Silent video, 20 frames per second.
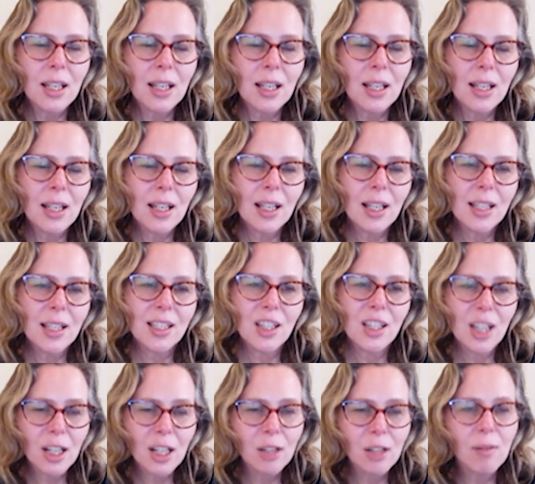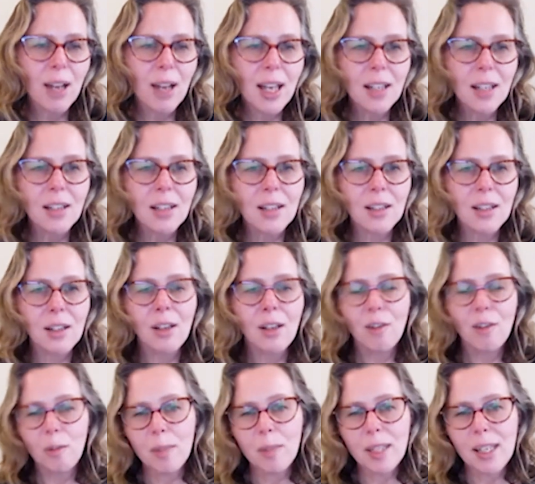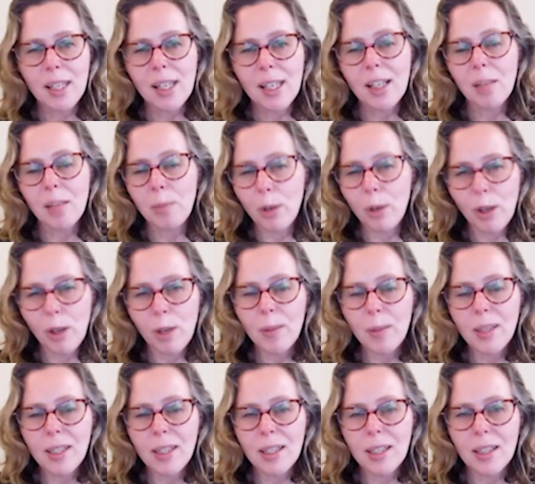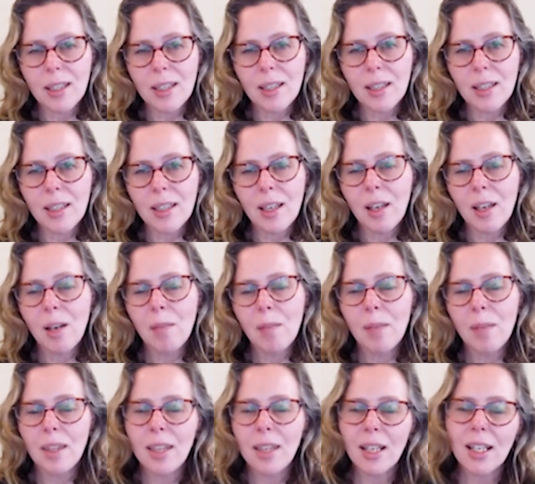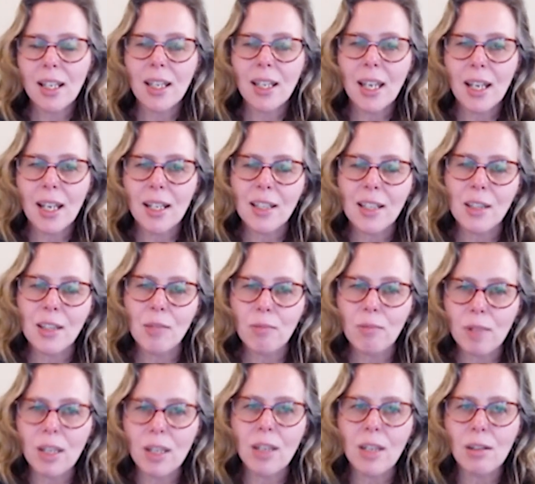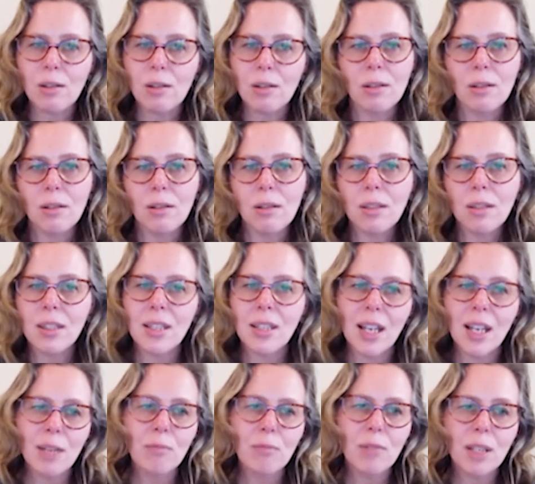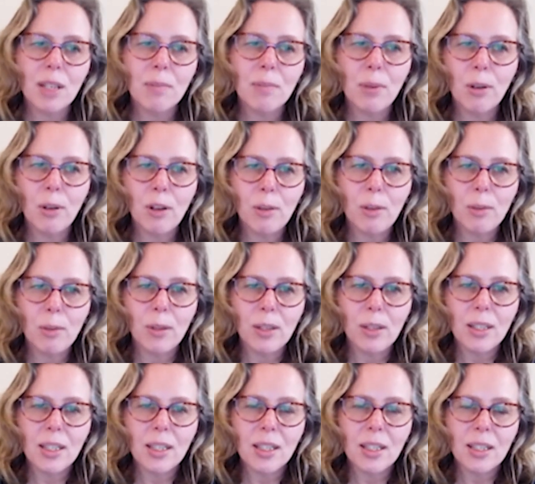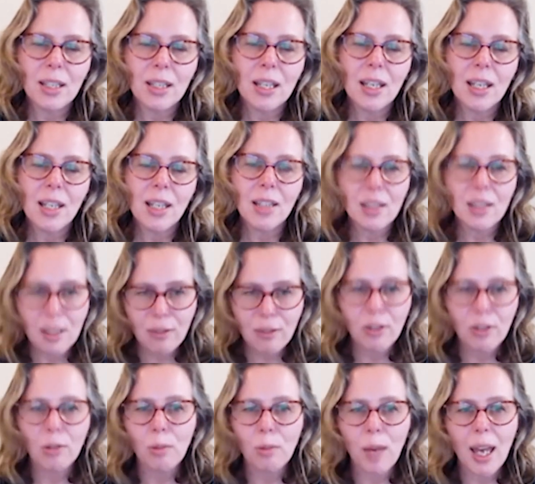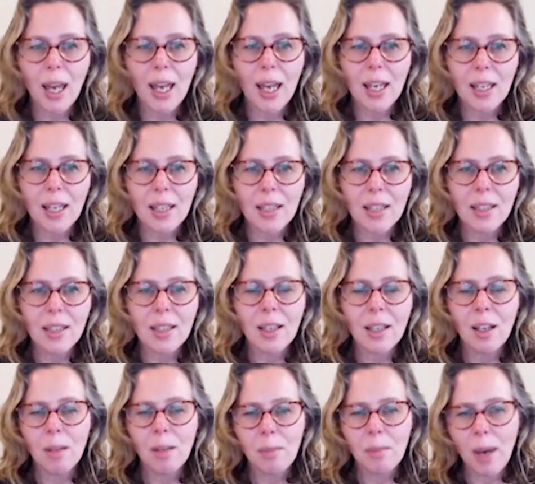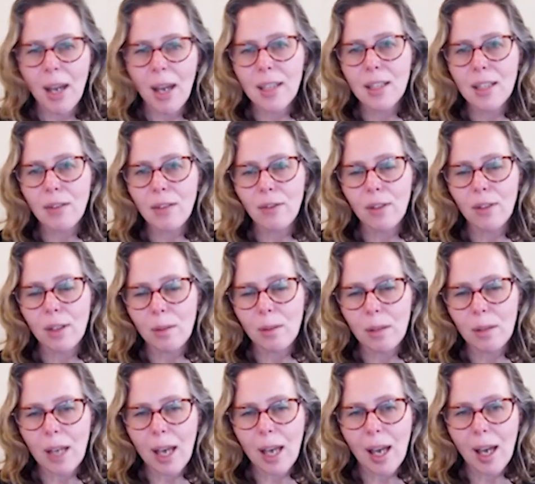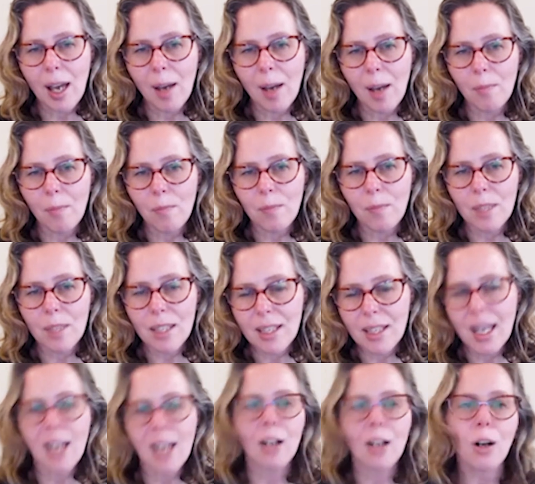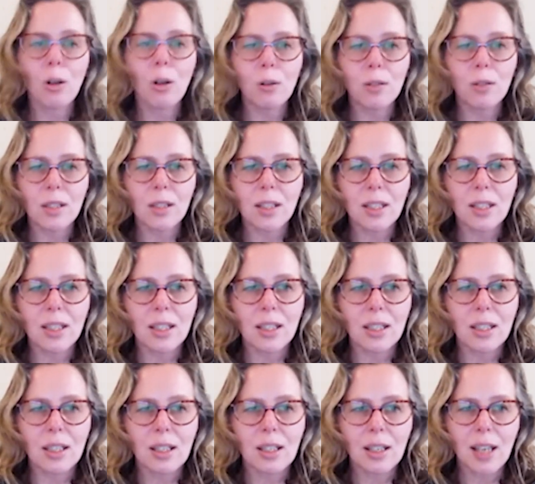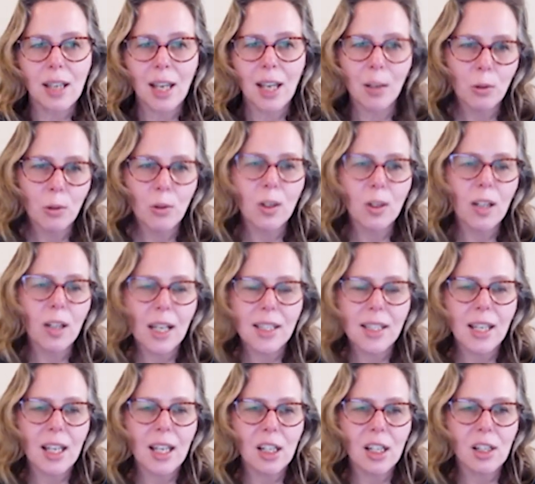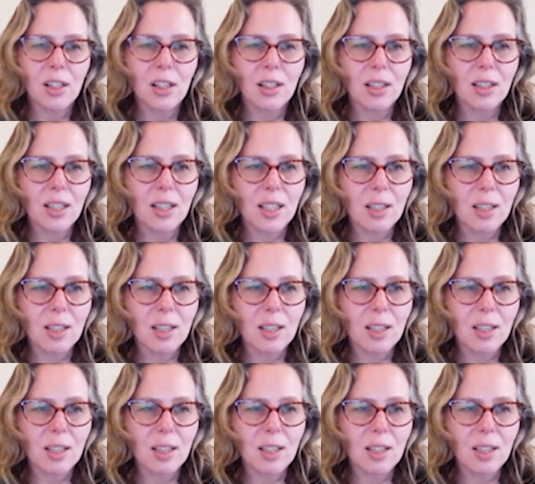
It's generated for particular purposes, but then again, it's reused and repurposed in different ways by different stakeholders and organisations.